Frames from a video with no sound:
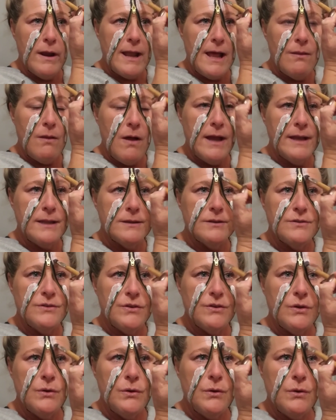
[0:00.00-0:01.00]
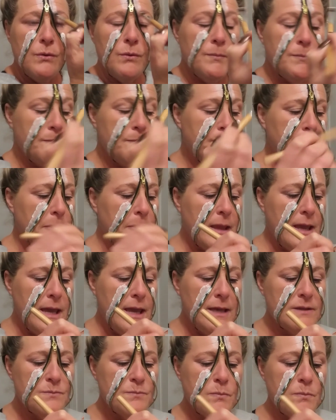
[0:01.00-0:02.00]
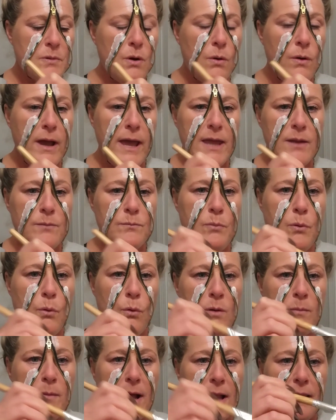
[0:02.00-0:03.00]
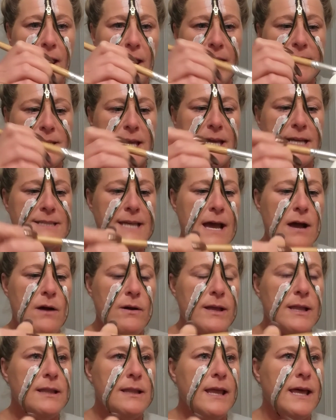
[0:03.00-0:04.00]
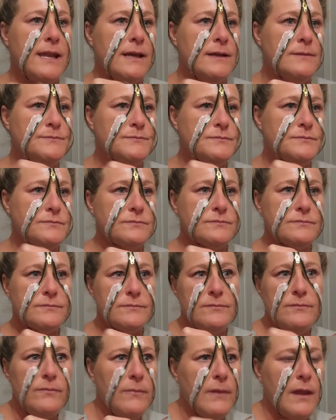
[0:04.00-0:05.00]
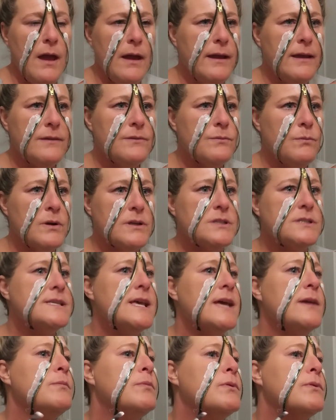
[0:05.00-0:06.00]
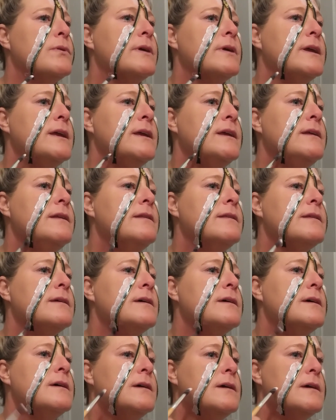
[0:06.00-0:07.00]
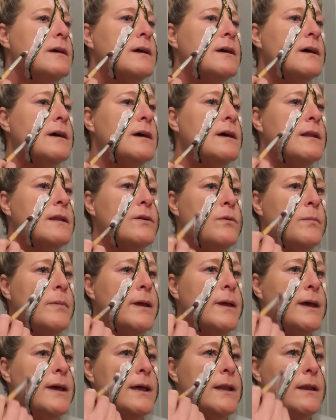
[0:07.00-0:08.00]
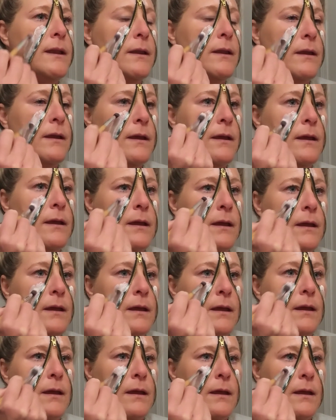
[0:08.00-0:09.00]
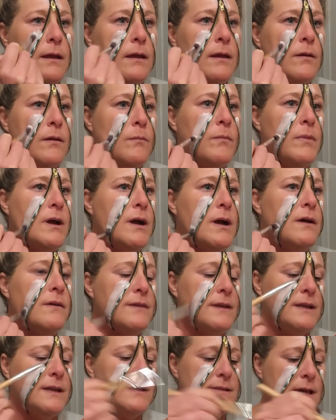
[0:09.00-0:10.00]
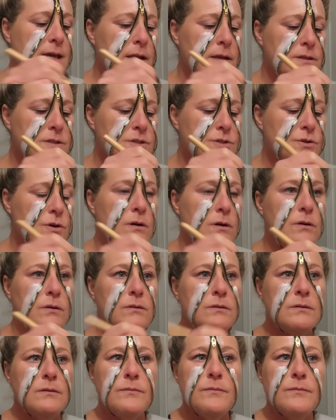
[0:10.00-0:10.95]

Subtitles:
I like to do is go ahead and pour my latex out and let it, I guess what you say, breathe a little bit, because it is kind of strong.